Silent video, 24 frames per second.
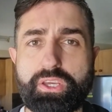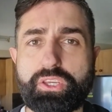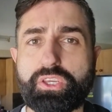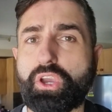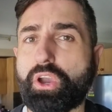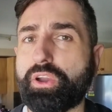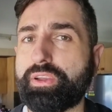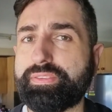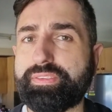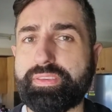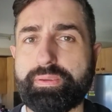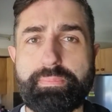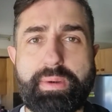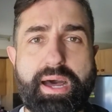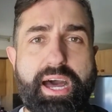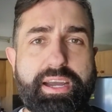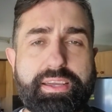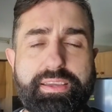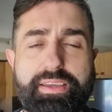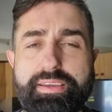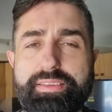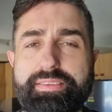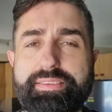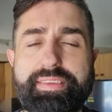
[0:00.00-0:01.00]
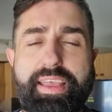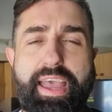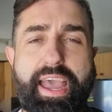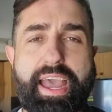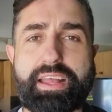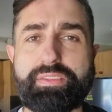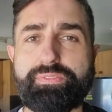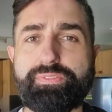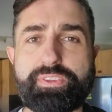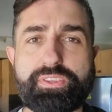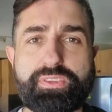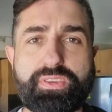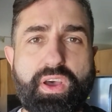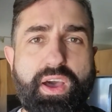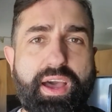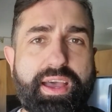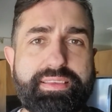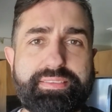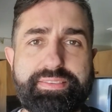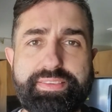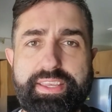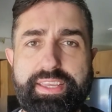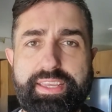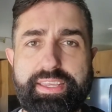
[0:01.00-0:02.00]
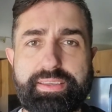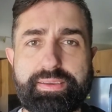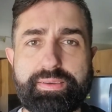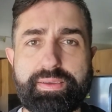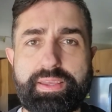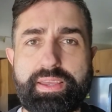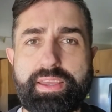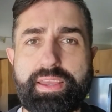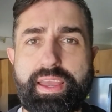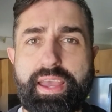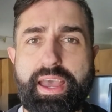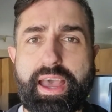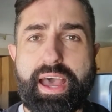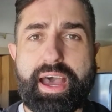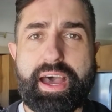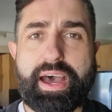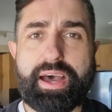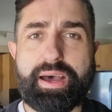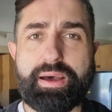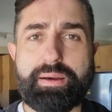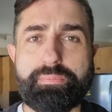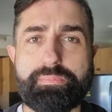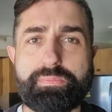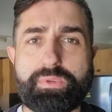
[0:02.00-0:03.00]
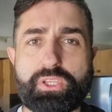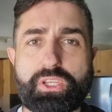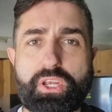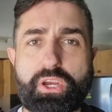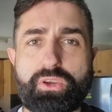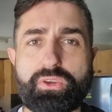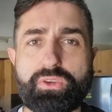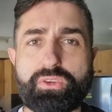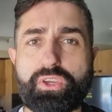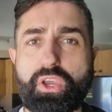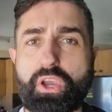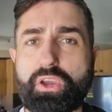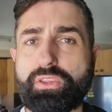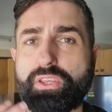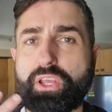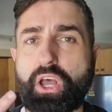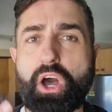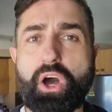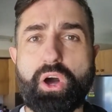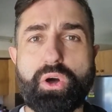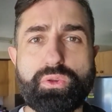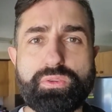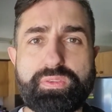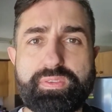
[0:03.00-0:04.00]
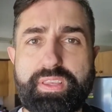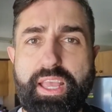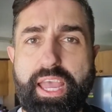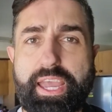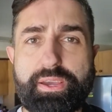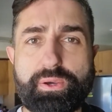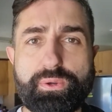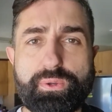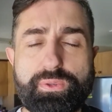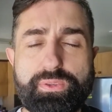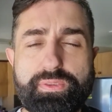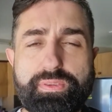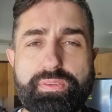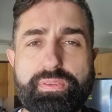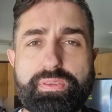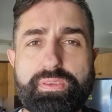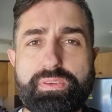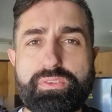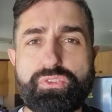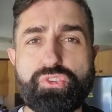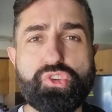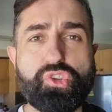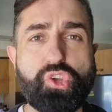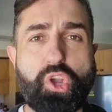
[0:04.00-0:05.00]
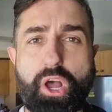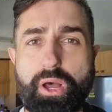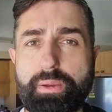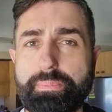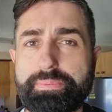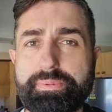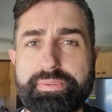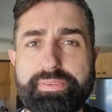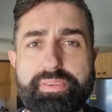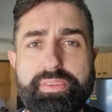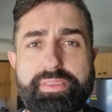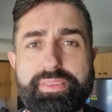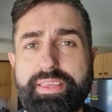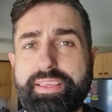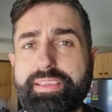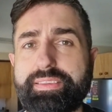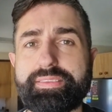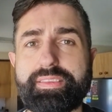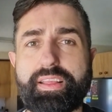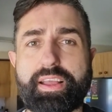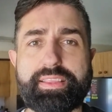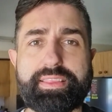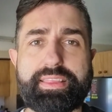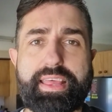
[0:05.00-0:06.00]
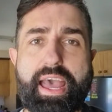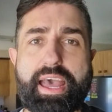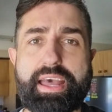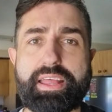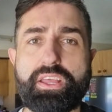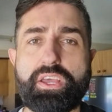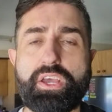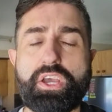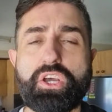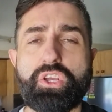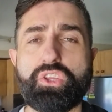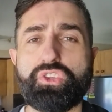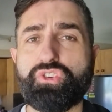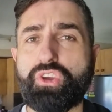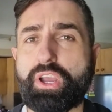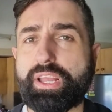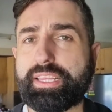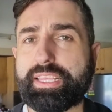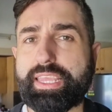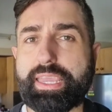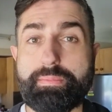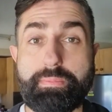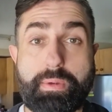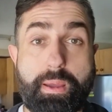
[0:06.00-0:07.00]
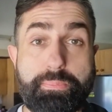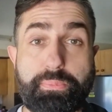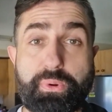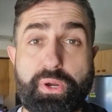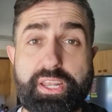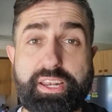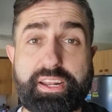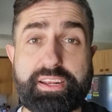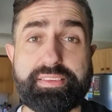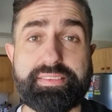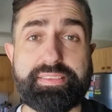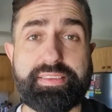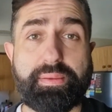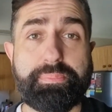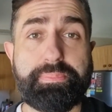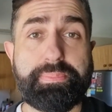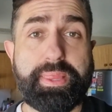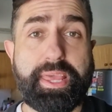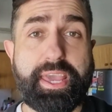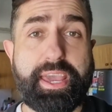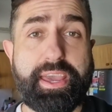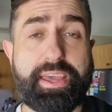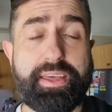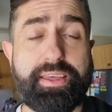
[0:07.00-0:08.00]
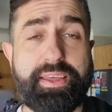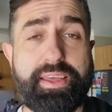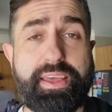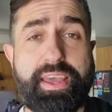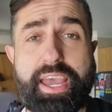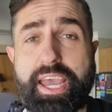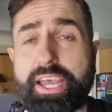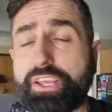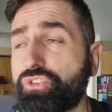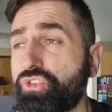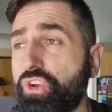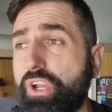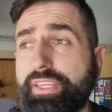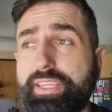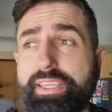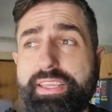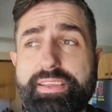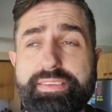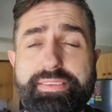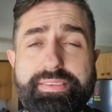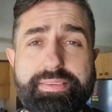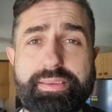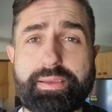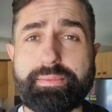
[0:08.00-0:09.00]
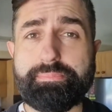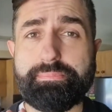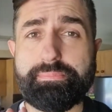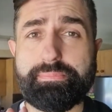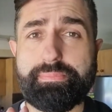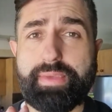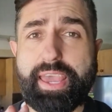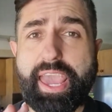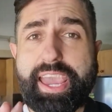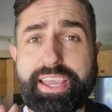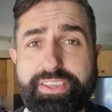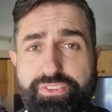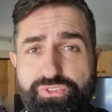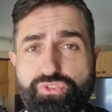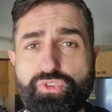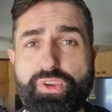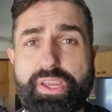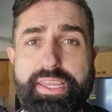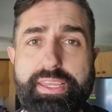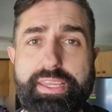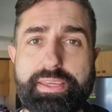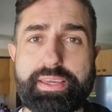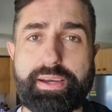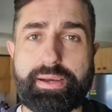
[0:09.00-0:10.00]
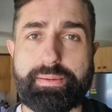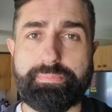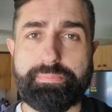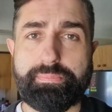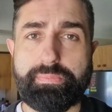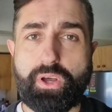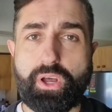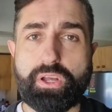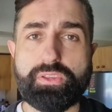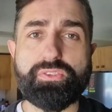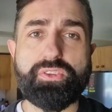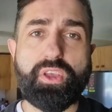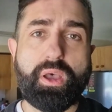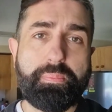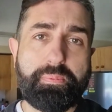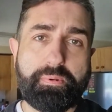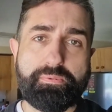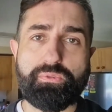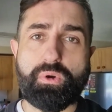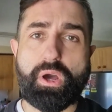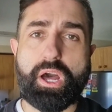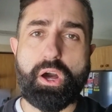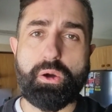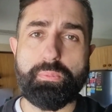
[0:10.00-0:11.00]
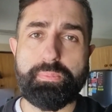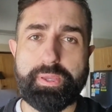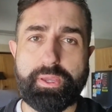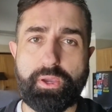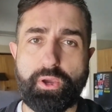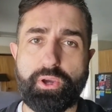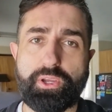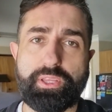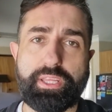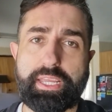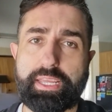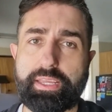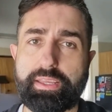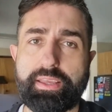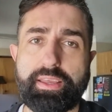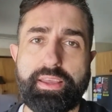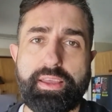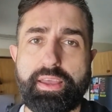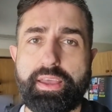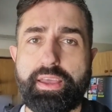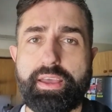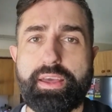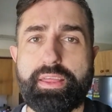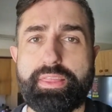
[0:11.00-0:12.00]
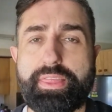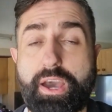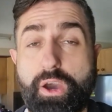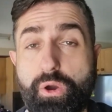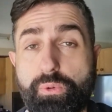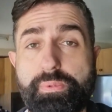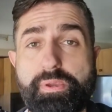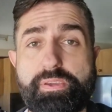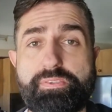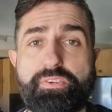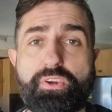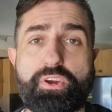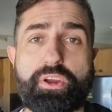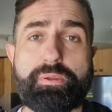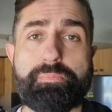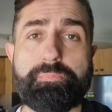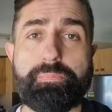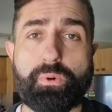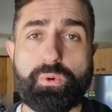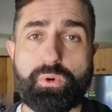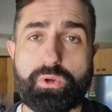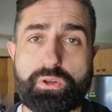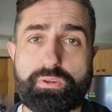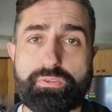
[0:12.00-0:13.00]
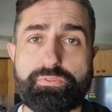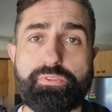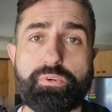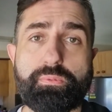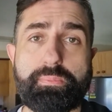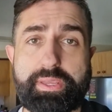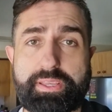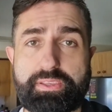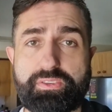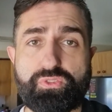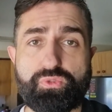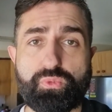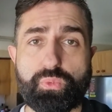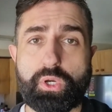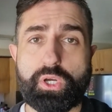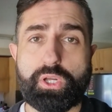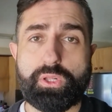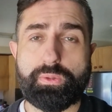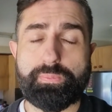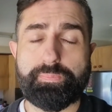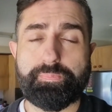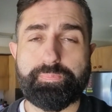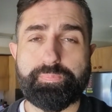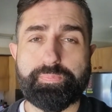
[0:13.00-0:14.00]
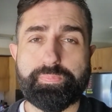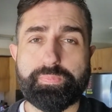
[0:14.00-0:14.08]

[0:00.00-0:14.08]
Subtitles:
going to markets, advertising, going to wholesales, shops, things like that, trying to get my products up there and trying to get some extra income on top of what I'll be earning. That will be very important for me as well.